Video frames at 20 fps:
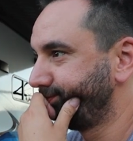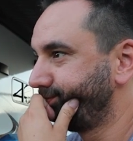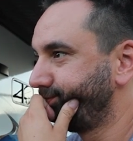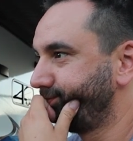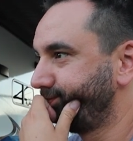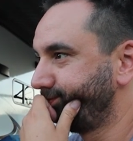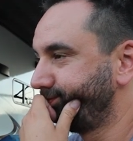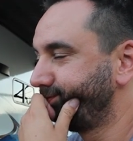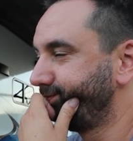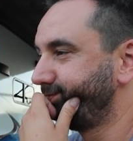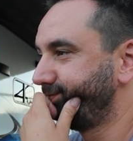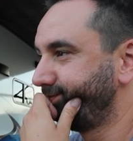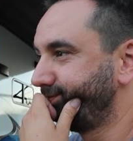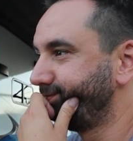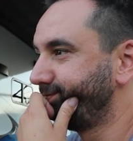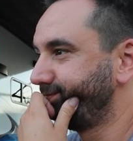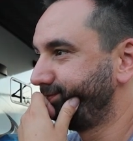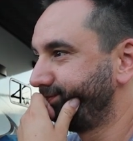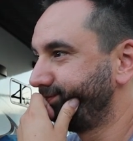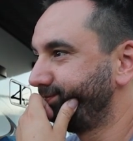
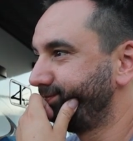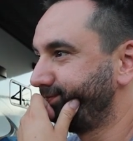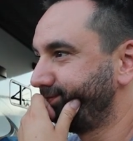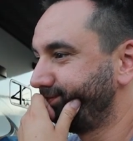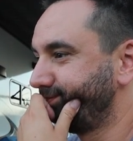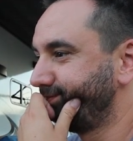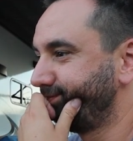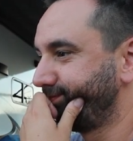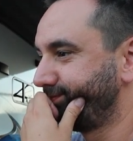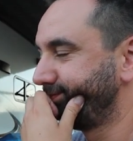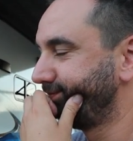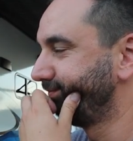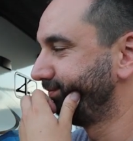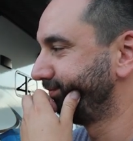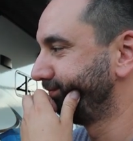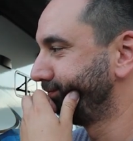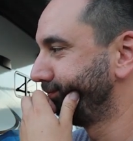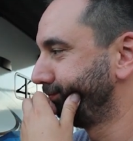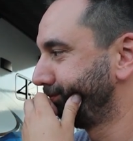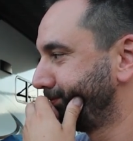
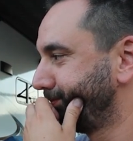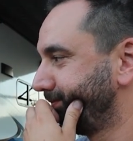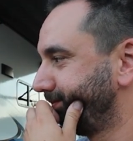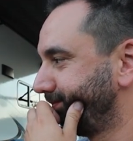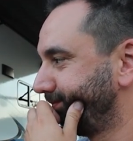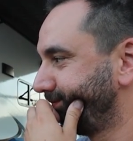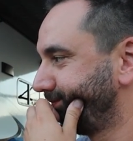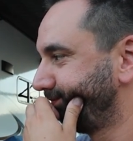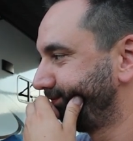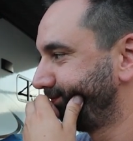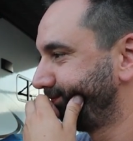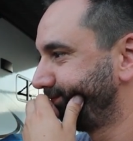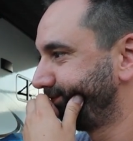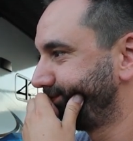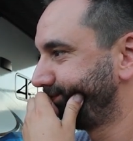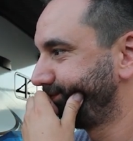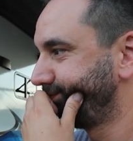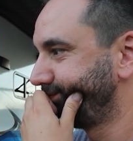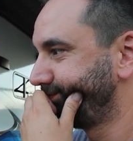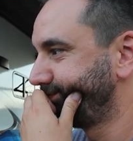
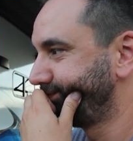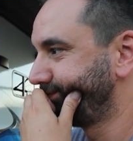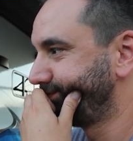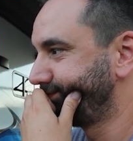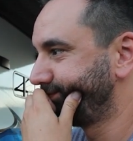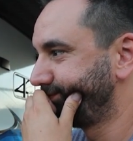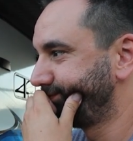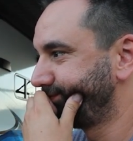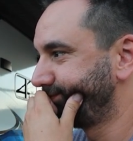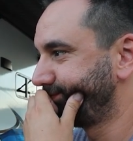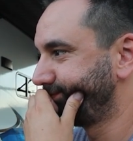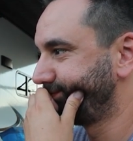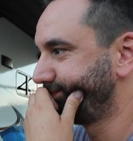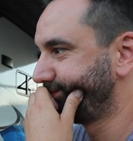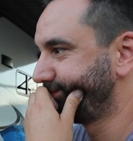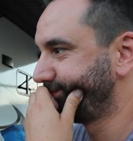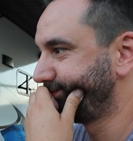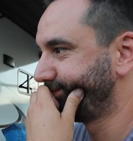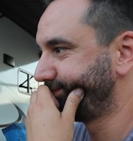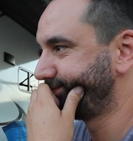
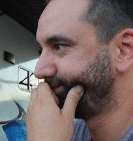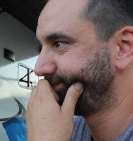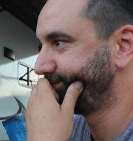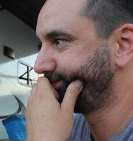This person isn't speaking.